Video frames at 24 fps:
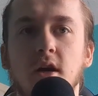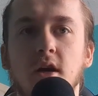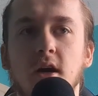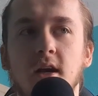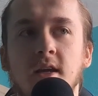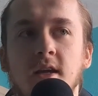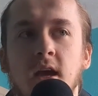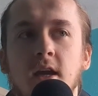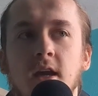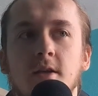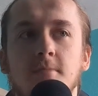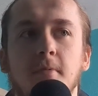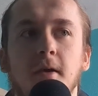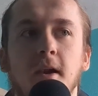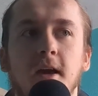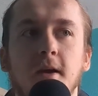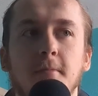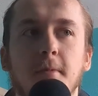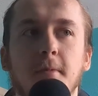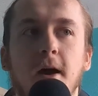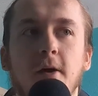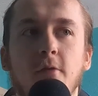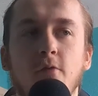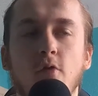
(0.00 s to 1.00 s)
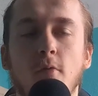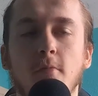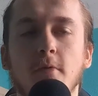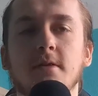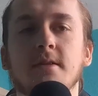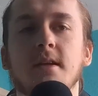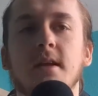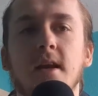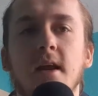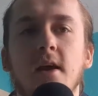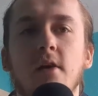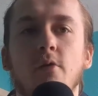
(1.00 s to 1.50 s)
and yet is played by Robert
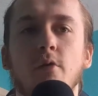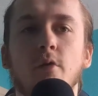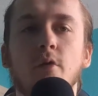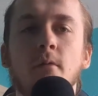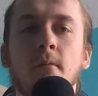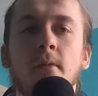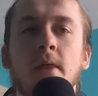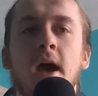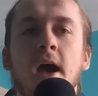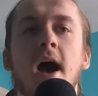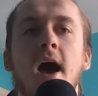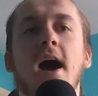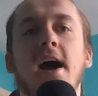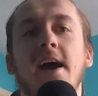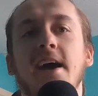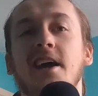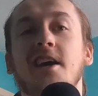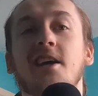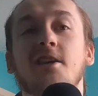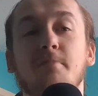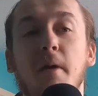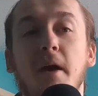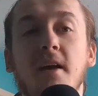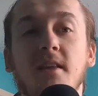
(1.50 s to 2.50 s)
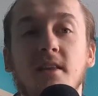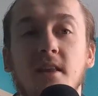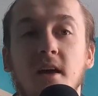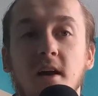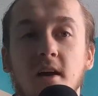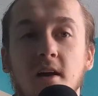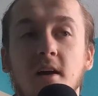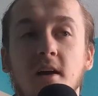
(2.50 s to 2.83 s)
De Niro. I expect that